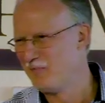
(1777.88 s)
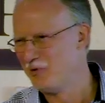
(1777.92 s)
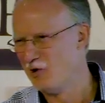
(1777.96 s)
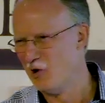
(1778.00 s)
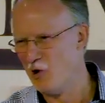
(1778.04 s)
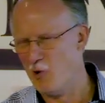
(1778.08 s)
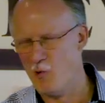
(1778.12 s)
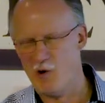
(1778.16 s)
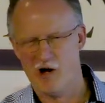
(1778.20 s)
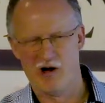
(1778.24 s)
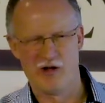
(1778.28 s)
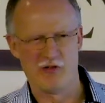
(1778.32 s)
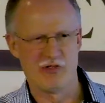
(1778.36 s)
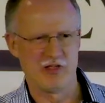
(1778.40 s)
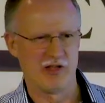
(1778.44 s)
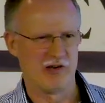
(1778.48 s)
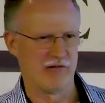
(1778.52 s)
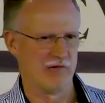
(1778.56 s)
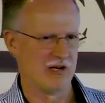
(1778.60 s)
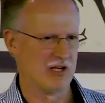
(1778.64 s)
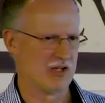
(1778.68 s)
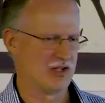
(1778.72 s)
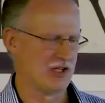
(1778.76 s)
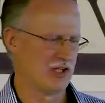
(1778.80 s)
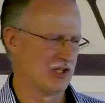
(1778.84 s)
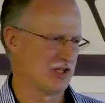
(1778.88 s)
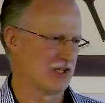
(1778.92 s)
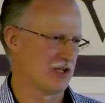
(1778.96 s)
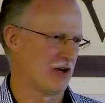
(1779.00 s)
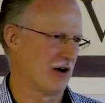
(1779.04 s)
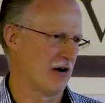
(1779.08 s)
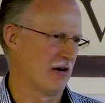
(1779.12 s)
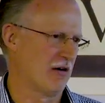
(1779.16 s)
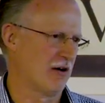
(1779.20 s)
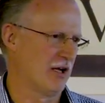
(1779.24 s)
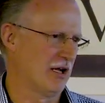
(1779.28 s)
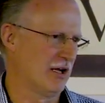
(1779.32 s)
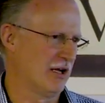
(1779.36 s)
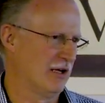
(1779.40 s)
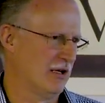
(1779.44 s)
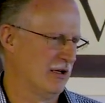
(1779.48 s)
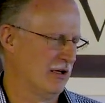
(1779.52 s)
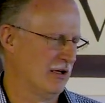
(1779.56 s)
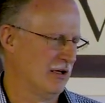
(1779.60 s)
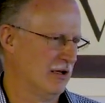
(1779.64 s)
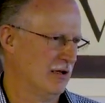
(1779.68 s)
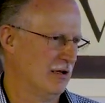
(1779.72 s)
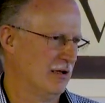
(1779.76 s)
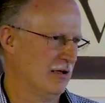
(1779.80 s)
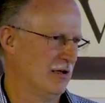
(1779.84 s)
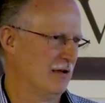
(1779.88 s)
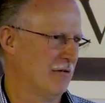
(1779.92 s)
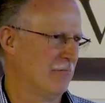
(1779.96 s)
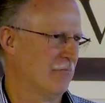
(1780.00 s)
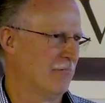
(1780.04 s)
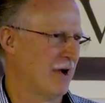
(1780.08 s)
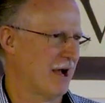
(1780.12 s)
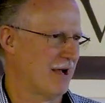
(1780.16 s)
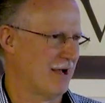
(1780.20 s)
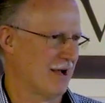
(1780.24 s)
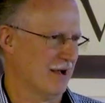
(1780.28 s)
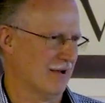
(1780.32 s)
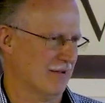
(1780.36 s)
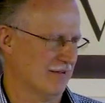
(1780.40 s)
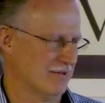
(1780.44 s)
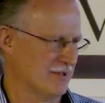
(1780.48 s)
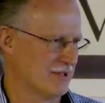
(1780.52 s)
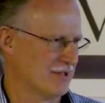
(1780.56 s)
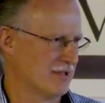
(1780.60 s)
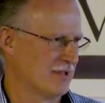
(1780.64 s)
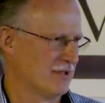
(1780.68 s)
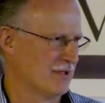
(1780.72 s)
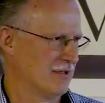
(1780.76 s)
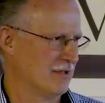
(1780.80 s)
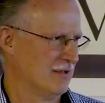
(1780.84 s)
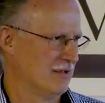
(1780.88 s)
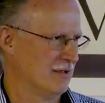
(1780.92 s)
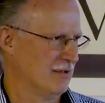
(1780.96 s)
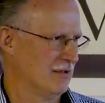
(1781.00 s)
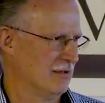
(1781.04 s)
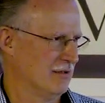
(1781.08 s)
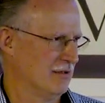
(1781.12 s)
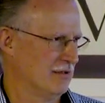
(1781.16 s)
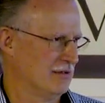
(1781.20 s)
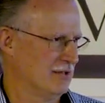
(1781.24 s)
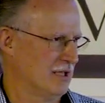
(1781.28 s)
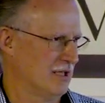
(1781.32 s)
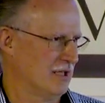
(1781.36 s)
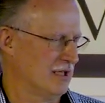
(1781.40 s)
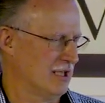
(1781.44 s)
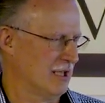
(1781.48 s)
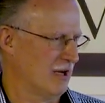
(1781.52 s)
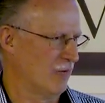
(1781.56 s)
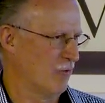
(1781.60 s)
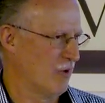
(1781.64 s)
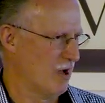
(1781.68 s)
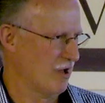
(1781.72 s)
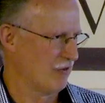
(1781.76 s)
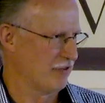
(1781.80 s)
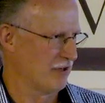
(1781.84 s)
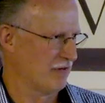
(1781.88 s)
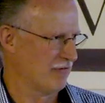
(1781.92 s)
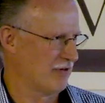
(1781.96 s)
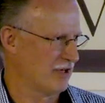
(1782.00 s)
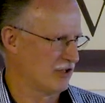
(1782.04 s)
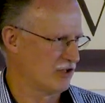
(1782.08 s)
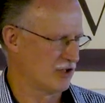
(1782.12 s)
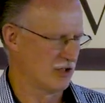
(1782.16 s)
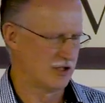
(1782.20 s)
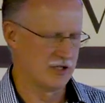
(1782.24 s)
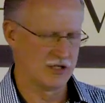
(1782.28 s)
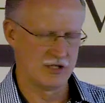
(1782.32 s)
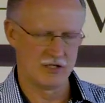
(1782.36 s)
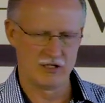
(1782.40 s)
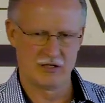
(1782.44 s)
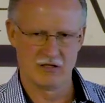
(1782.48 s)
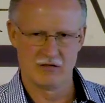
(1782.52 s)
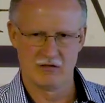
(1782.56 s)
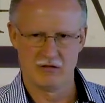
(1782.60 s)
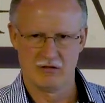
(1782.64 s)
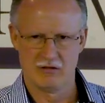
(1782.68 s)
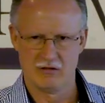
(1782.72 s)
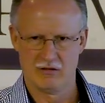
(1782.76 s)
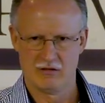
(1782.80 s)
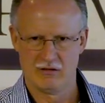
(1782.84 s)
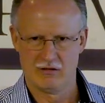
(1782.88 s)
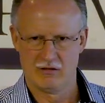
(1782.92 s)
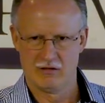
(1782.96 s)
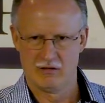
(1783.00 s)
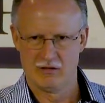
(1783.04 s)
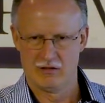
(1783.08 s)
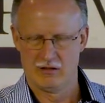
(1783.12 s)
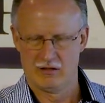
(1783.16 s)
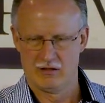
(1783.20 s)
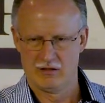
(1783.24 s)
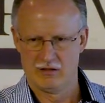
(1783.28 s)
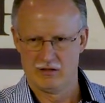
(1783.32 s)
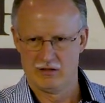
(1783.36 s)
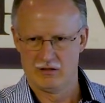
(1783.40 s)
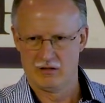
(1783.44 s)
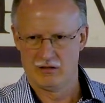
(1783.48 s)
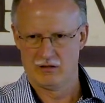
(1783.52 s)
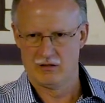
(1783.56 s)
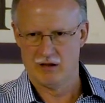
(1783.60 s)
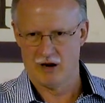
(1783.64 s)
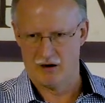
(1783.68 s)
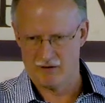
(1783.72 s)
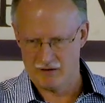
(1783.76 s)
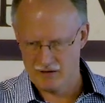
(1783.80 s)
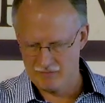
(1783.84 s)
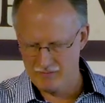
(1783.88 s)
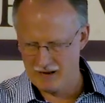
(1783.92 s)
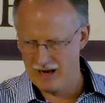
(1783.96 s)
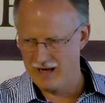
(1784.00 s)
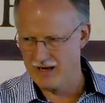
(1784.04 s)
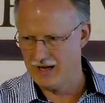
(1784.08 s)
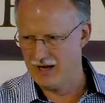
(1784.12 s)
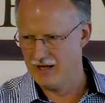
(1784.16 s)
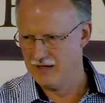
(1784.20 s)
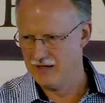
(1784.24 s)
No, wealth and riches are in my house. Say it again wealth and riches, wealth and riches. are in my